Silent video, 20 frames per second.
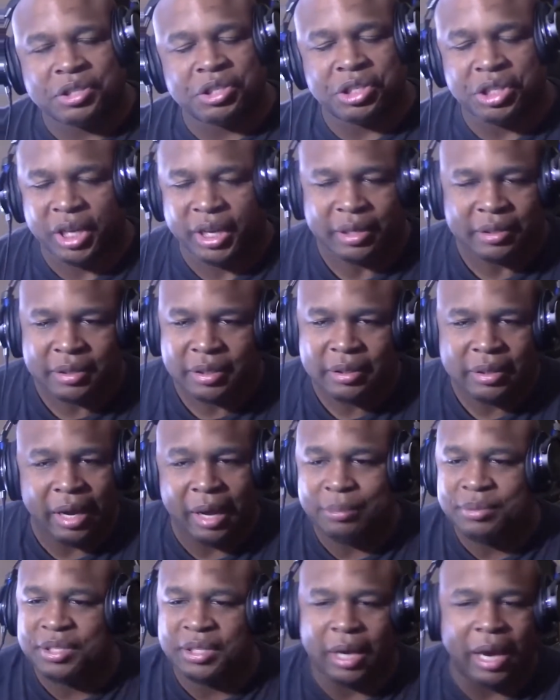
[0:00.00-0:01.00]
Shit.
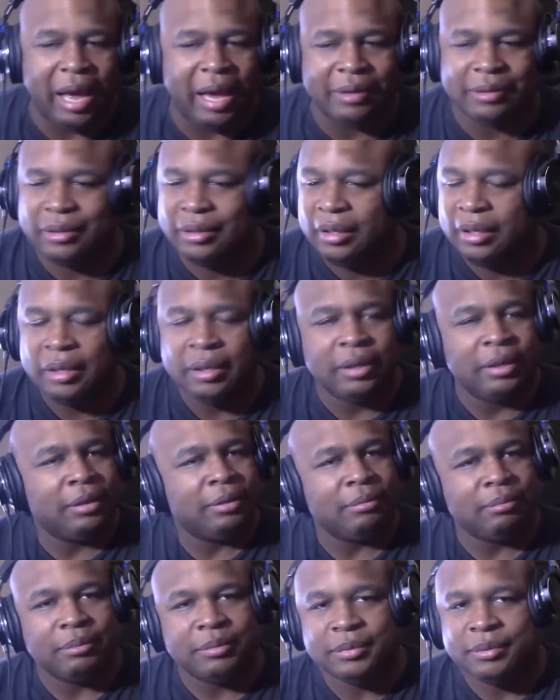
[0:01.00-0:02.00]
I'm sorry.
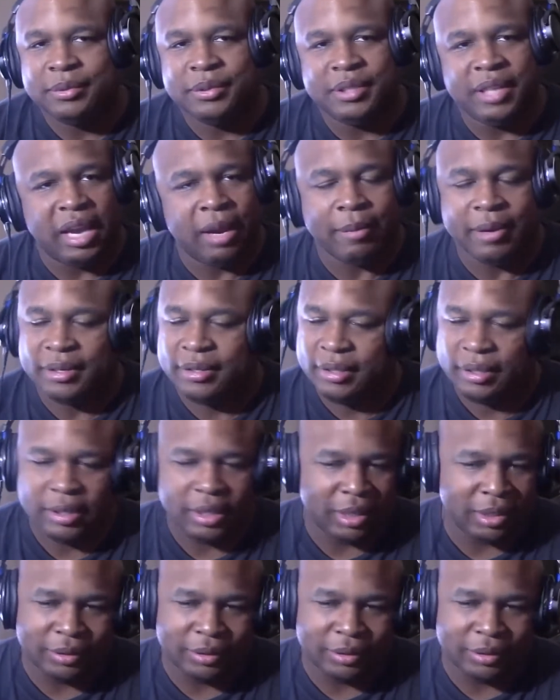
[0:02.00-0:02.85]
Damn it.